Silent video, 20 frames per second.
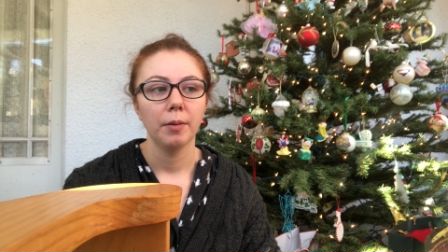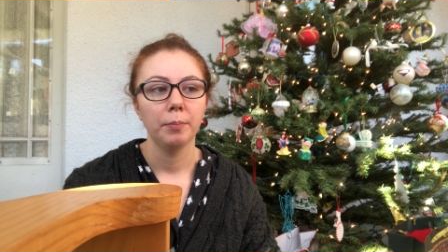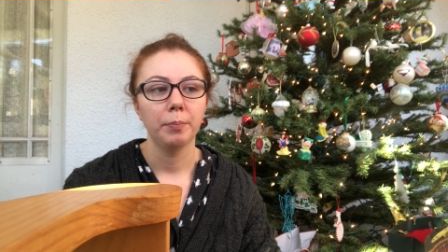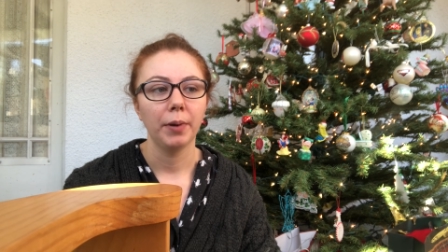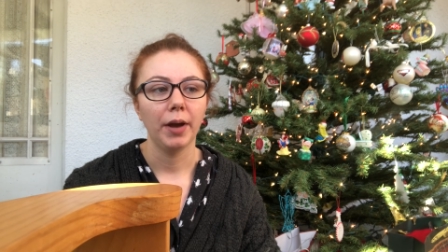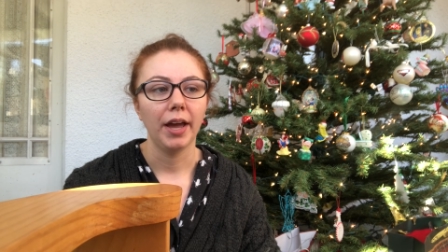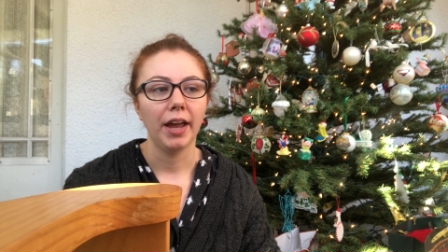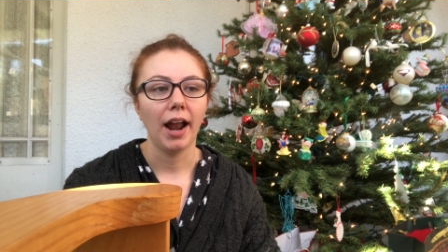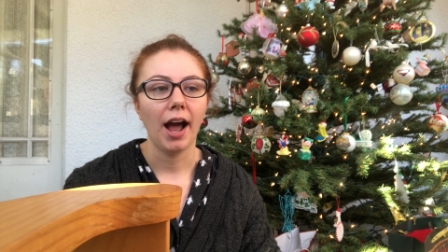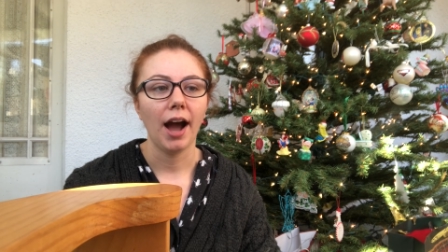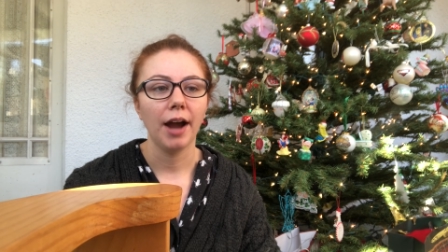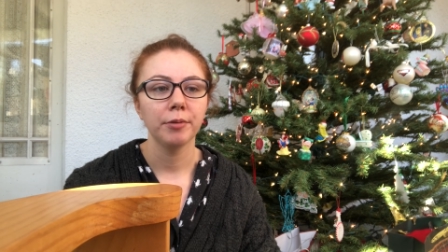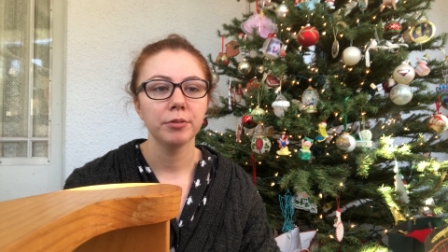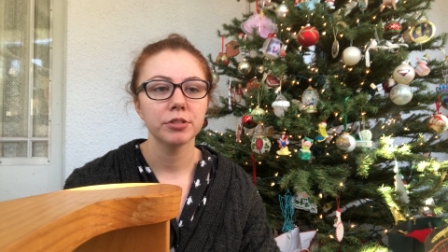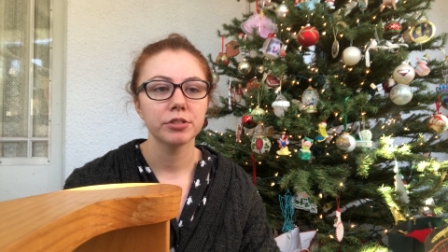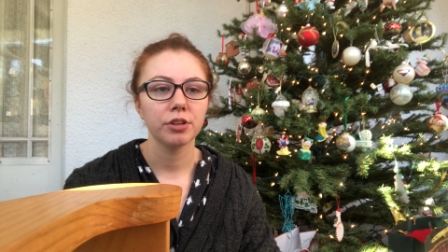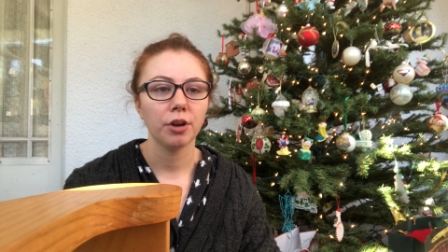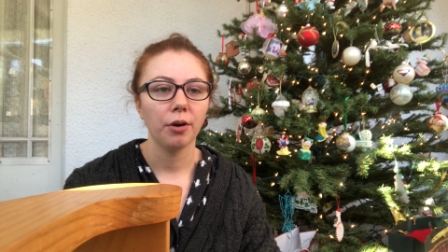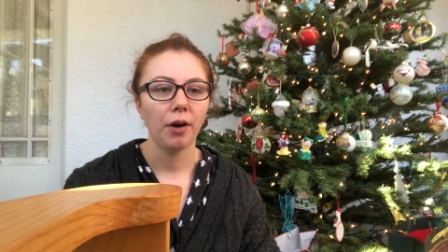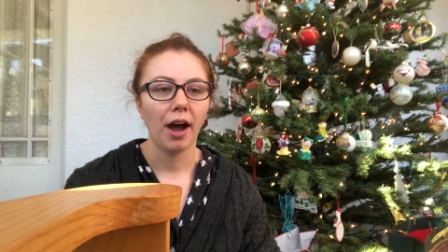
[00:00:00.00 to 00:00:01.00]
but I
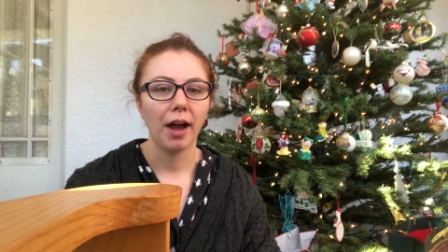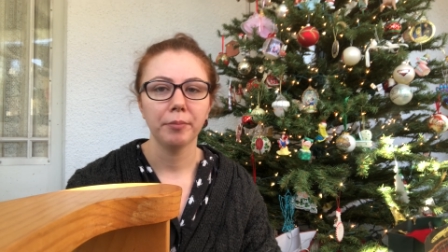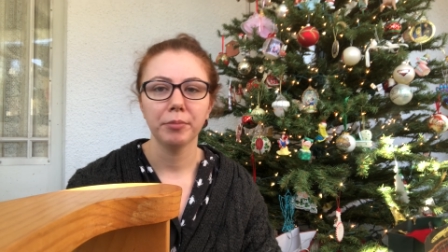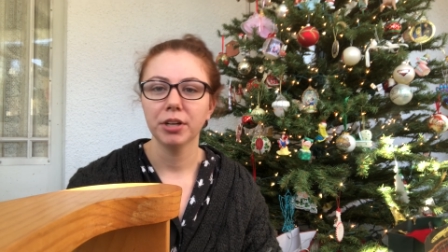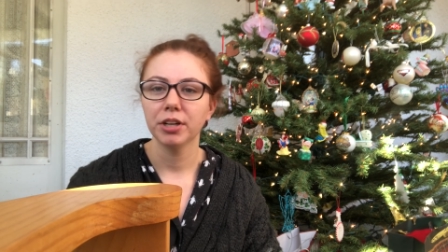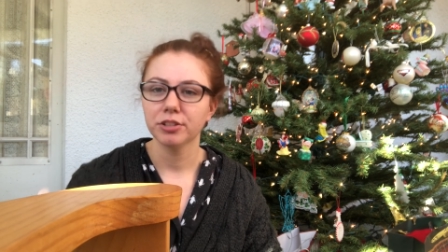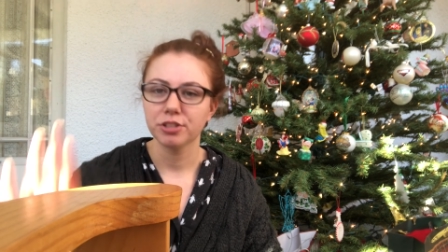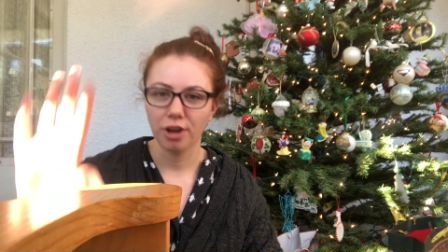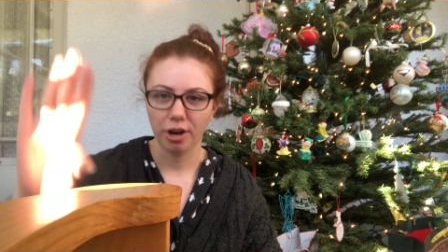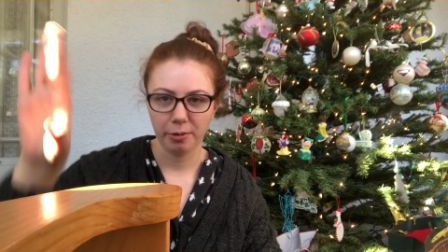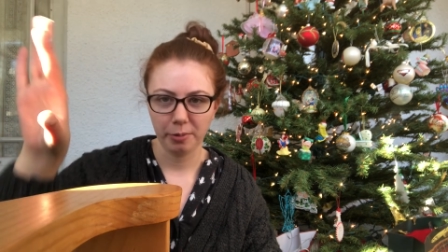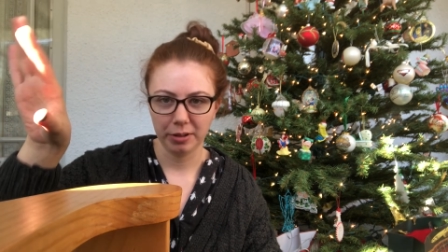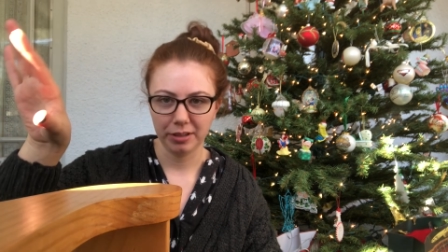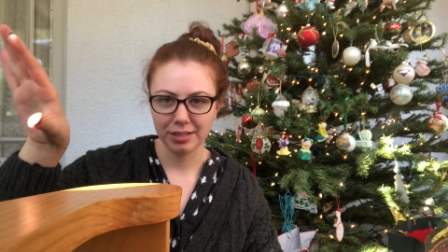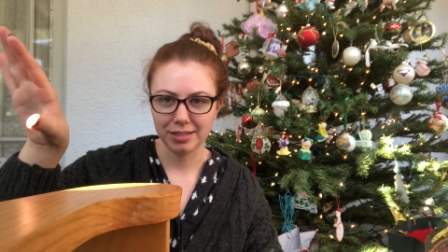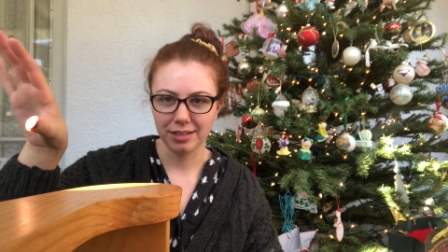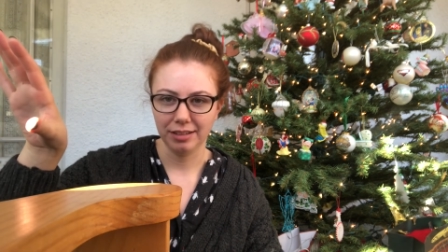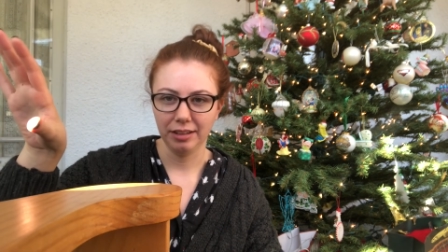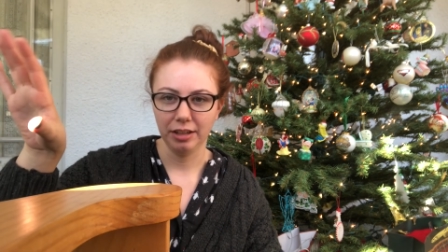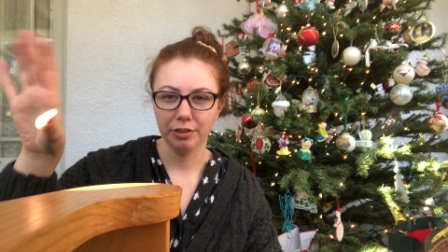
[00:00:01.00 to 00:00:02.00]
was go I'm gonna talk about
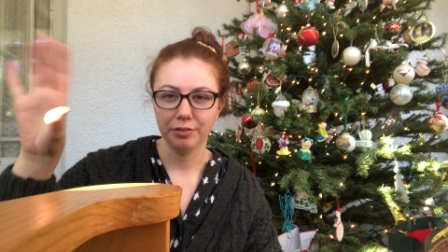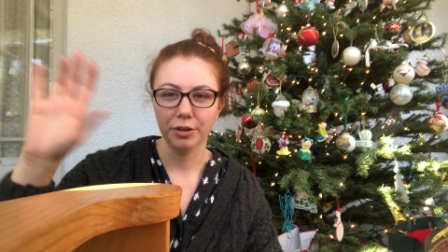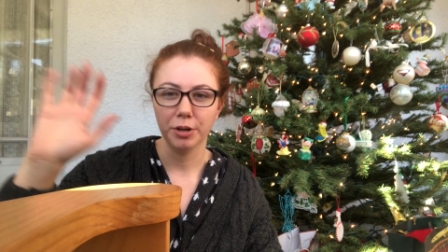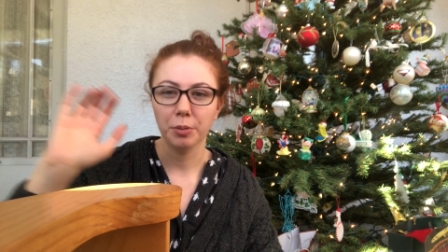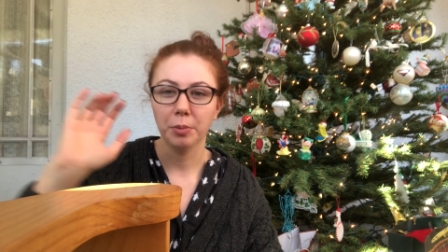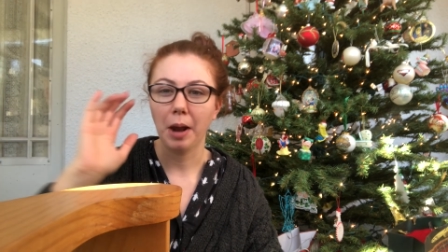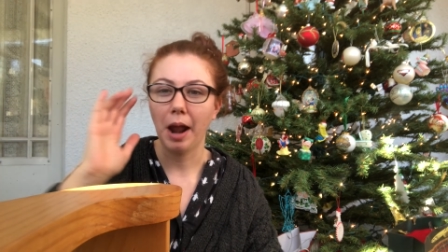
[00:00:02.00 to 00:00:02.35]
this in a later video,